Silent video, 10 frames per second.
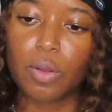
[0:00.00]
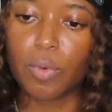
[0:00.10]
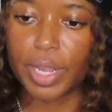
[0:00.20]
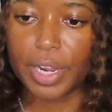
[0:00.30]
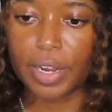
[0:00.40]

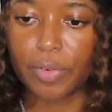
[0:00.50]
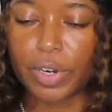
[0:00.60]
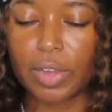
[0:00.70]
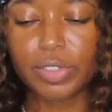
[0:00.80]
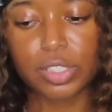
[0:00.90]
aware and
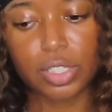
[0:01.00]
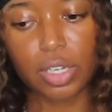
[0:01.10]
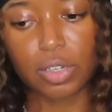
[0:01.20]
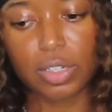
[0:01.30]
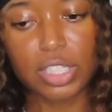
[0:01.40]
what I was
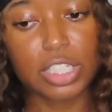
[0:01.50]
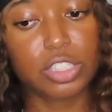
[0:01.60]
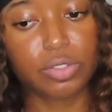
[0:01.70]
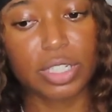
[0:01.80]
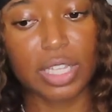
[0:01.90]
told in the
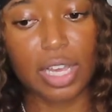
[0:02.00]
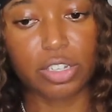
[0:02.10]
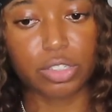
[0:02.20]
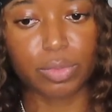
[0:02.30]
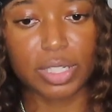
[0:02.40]
history of the
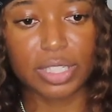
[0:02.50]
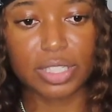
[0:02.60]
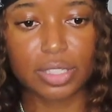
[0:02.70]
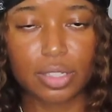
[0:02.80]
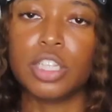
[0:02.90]
house
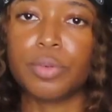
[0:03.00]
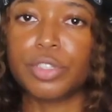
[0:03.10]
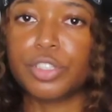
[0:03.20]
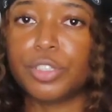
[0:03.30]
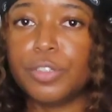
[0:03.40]
was there
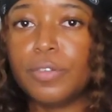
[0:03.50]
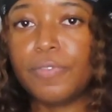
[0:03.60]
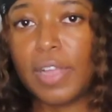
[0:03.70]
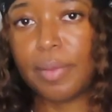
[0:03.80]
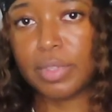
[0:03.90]
were
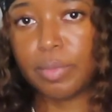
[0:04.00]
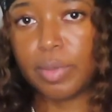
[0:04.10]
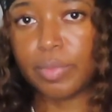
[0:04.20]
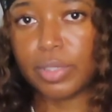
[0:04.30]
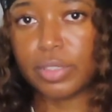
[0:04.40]
two family
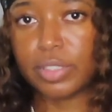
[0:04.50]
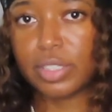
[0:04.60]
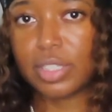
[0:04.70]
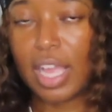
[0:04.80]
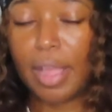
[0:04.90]
members
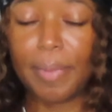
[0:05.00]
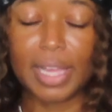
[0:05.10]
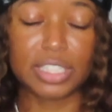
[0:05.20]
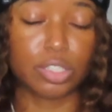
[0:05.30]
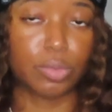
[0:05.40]
that had
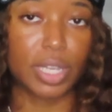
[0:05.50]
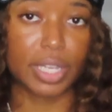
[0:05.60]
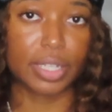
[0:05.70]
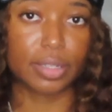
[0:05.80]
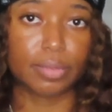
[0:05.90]
passed
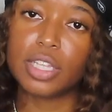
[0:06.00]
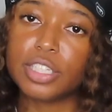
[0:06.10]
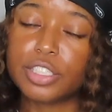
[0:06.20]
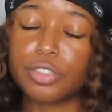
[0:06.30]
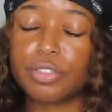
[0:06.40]
away, at
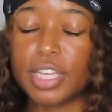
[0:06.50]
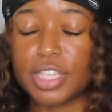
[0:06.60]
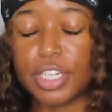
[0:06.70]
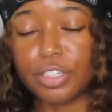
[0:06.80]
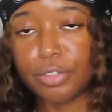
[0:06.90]
least two that
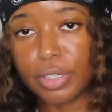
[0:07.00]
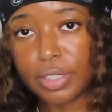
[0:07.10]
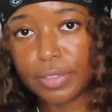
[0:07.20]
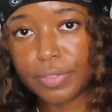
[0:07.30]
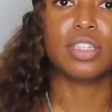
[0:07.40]
they knew
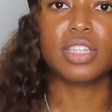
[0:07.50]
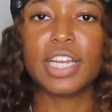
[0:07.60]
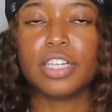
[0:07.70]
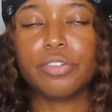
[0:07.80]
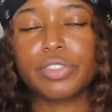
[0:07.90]
of. The
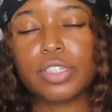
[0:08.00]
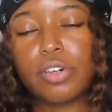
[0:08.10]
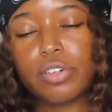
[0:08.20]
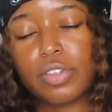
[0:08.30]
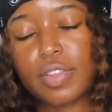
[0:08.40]
lady who was the
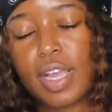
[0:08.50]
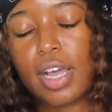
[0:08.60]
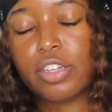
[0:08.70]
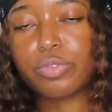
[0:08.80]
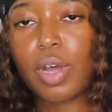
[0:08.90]
owner of the
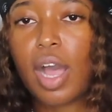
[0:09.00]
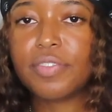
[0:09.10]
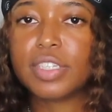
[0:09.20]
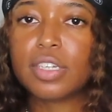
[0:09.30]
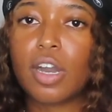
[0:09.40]
house would
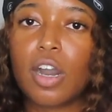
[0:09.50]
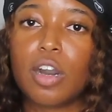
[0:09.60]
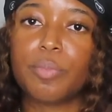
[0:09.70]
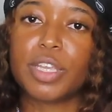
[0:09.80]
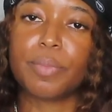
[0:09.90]
often
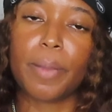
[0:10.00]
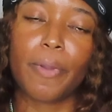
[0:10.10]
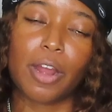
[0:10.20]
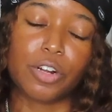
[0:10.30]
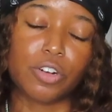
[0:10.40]
call me and my
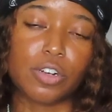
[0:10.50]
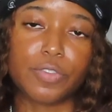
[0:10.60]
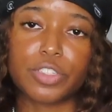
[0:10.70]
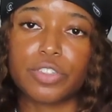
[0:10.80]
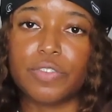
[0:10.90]
partner
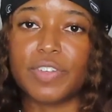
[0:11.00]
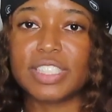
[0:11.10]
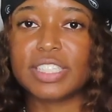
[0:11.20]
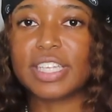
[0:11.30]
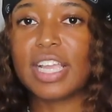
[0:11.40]
over to
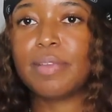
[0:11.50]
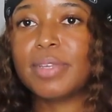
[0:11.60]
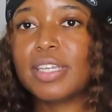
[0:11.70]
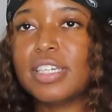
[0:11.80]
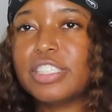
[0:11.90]
investigate
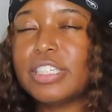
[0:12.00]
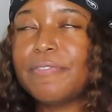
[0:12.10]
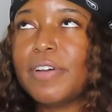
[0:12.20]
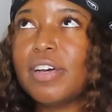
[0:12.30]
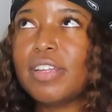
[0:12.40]
because she
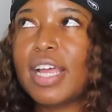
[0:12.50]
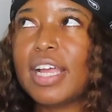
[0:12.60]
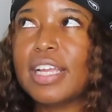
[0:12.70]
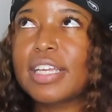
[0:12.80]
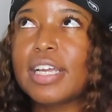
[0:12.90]
felt
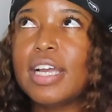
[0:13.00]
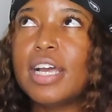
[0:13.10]
like